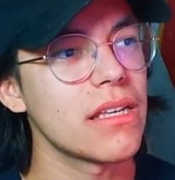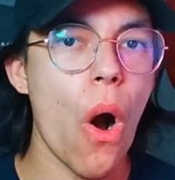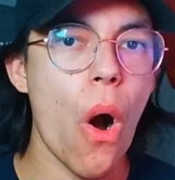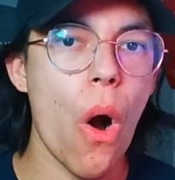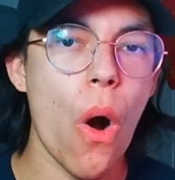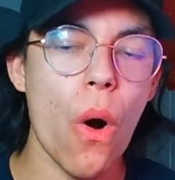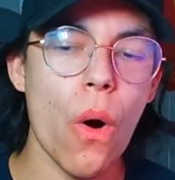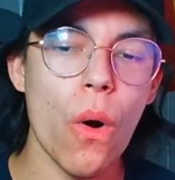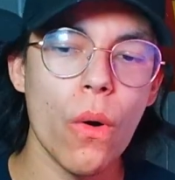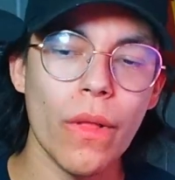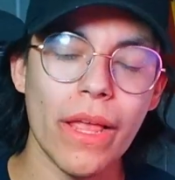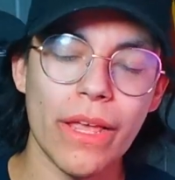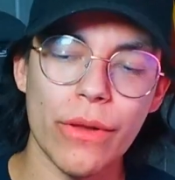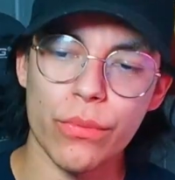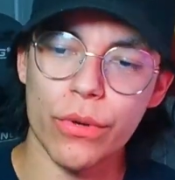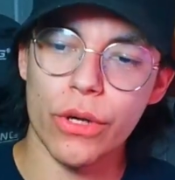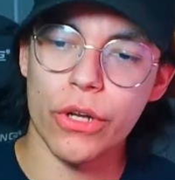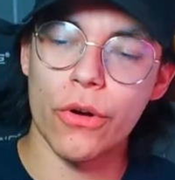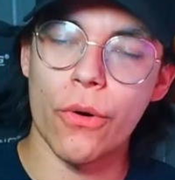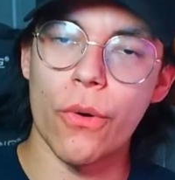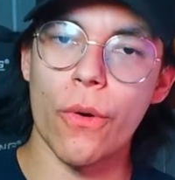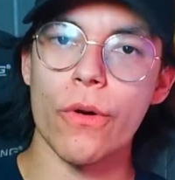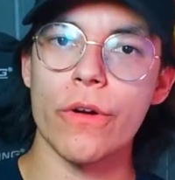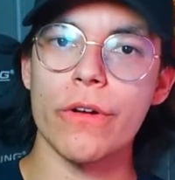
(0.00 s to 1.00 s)
all like
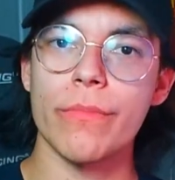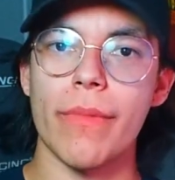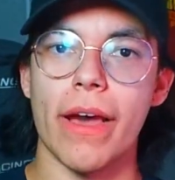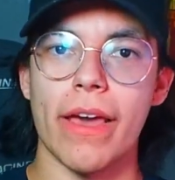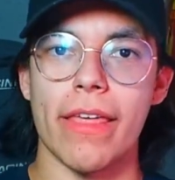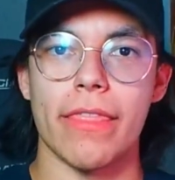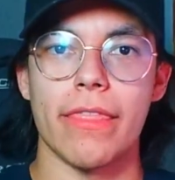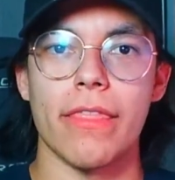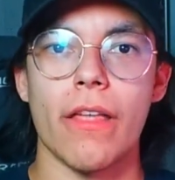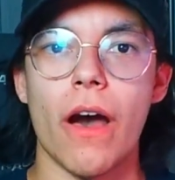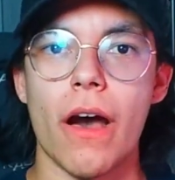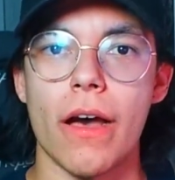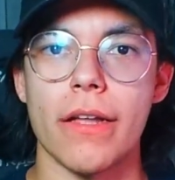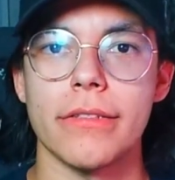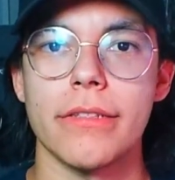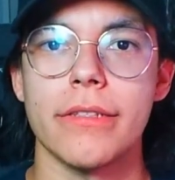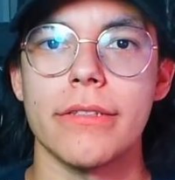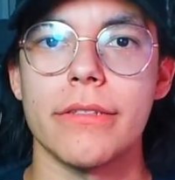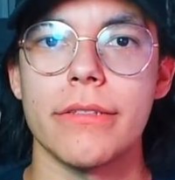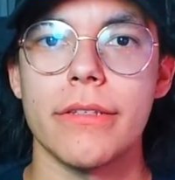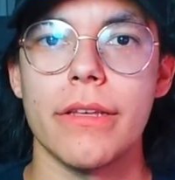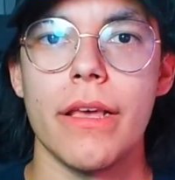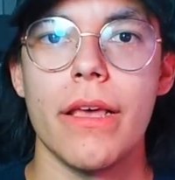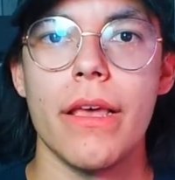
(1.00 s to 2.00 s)
record my
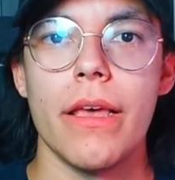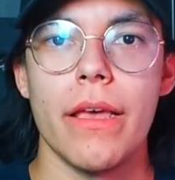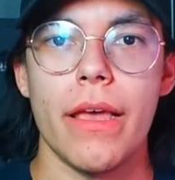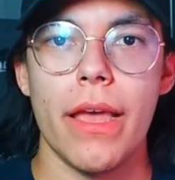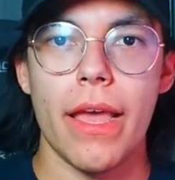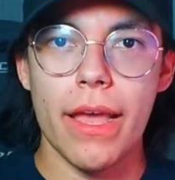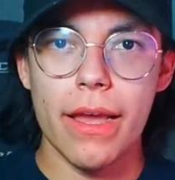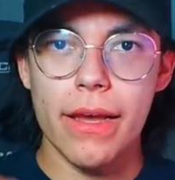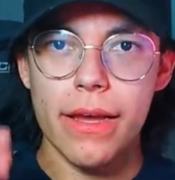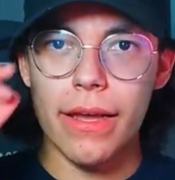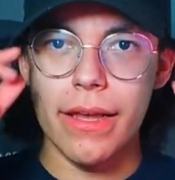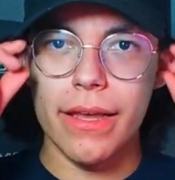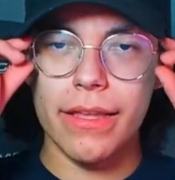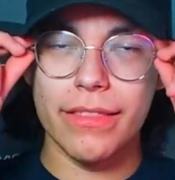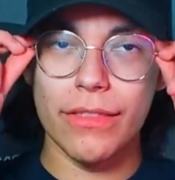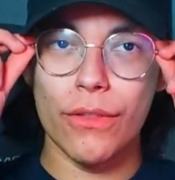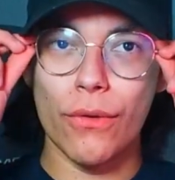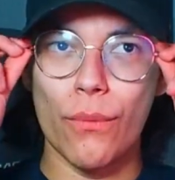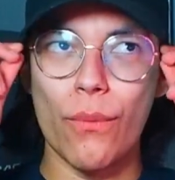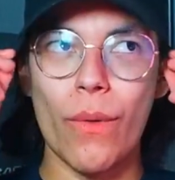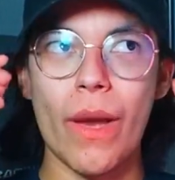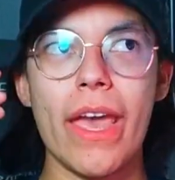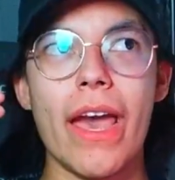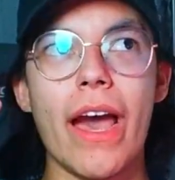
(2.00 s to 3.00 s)
thoughts
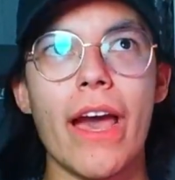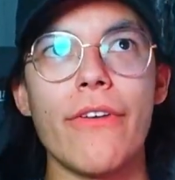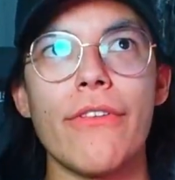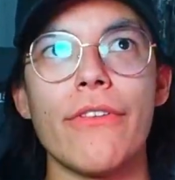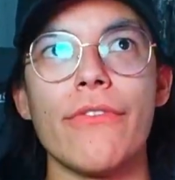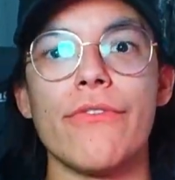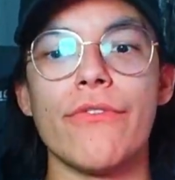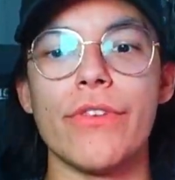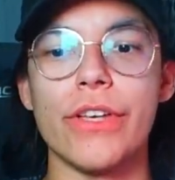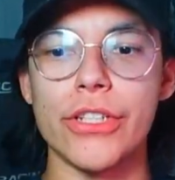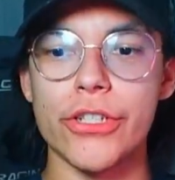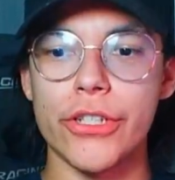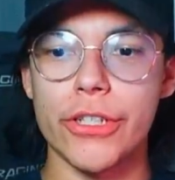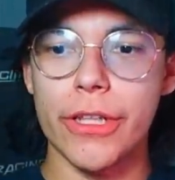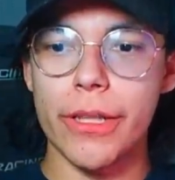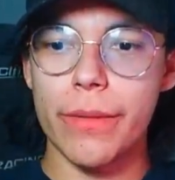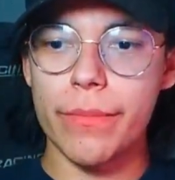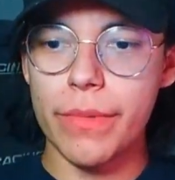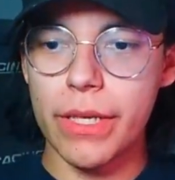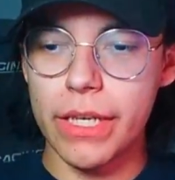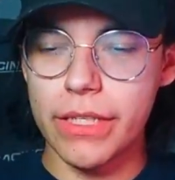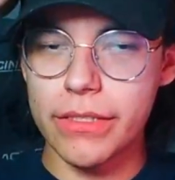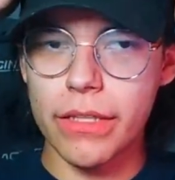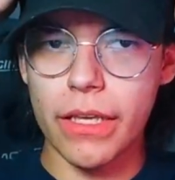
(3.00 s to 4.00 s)
the way I envision
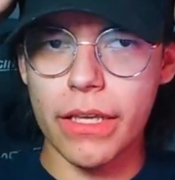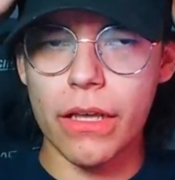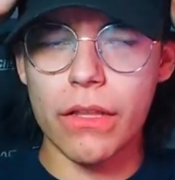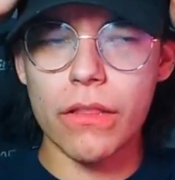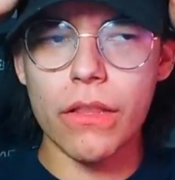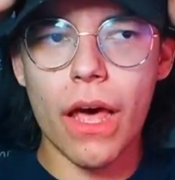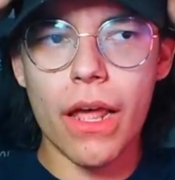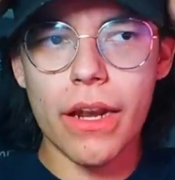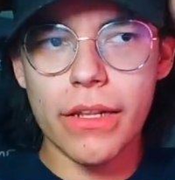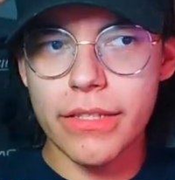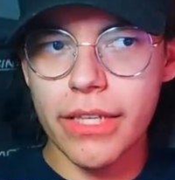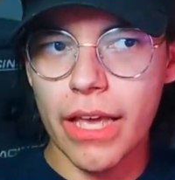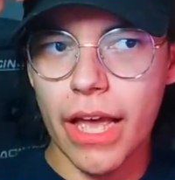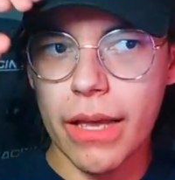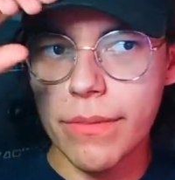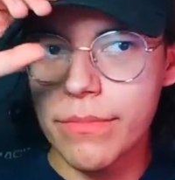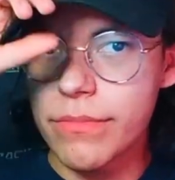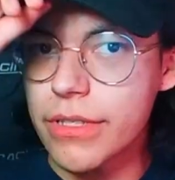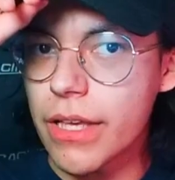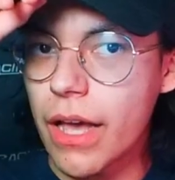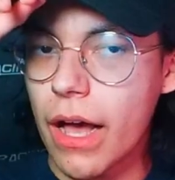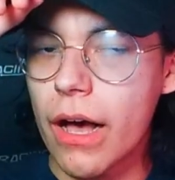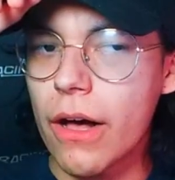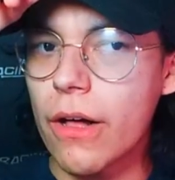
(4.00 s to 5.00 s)
them. Cause like a lot of
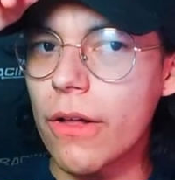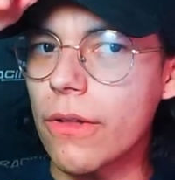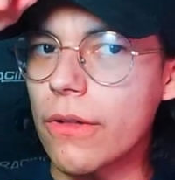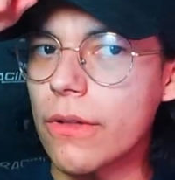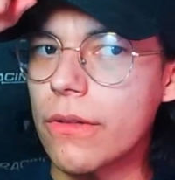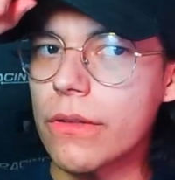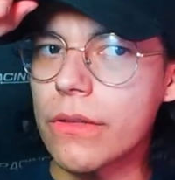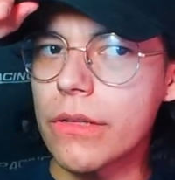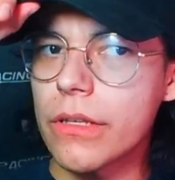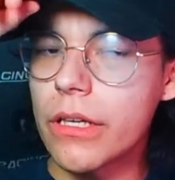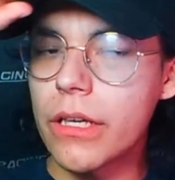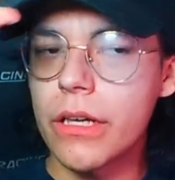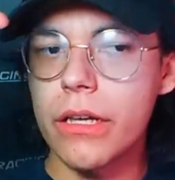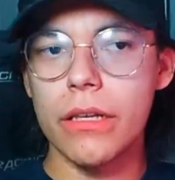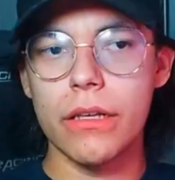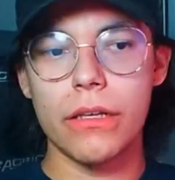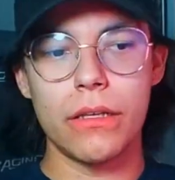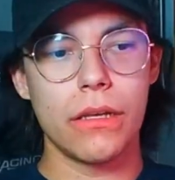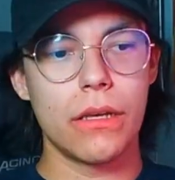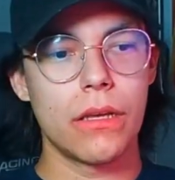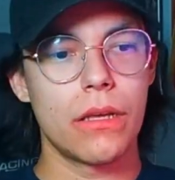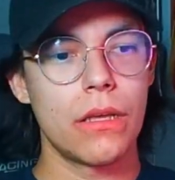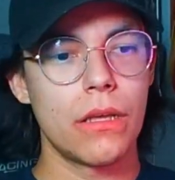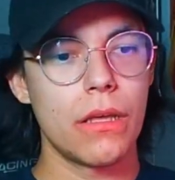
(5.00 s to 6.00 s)
times I'll
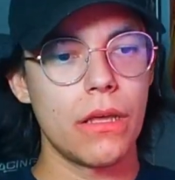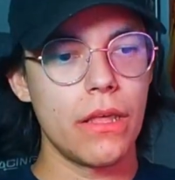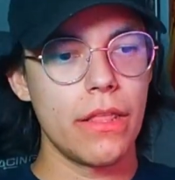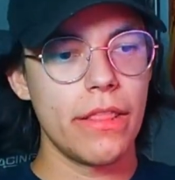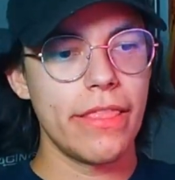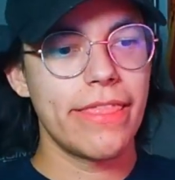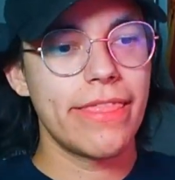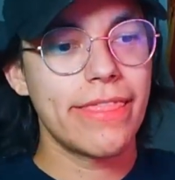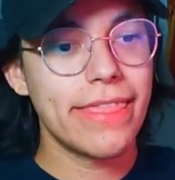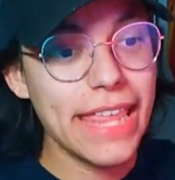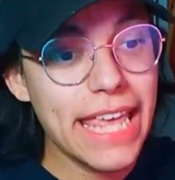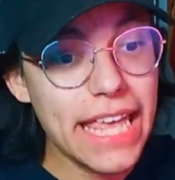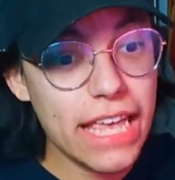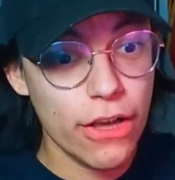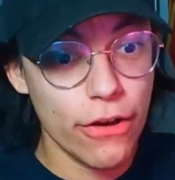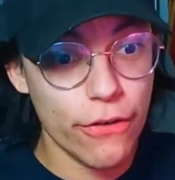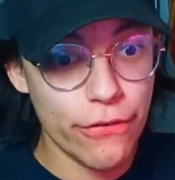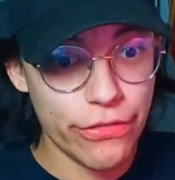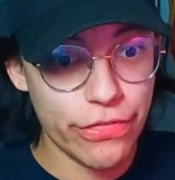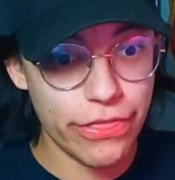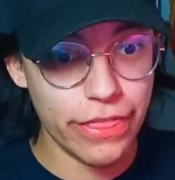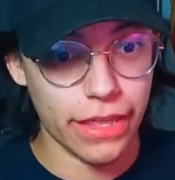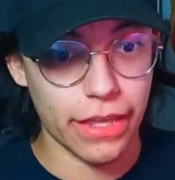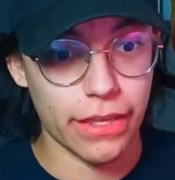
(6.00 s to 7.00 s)
think
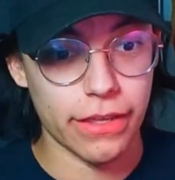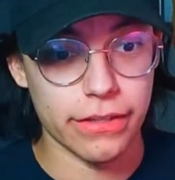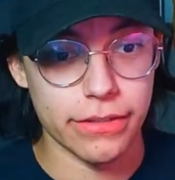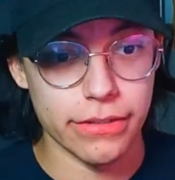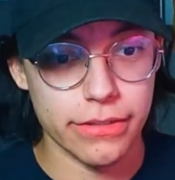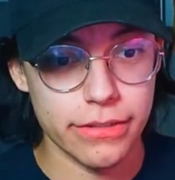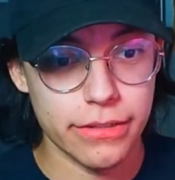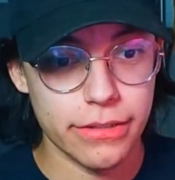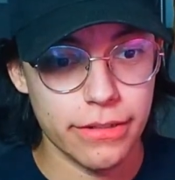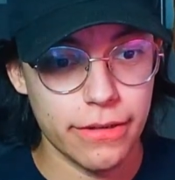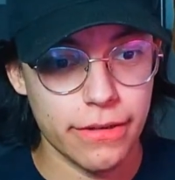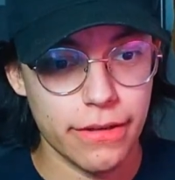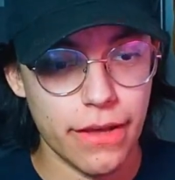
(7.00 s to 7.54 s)
of things.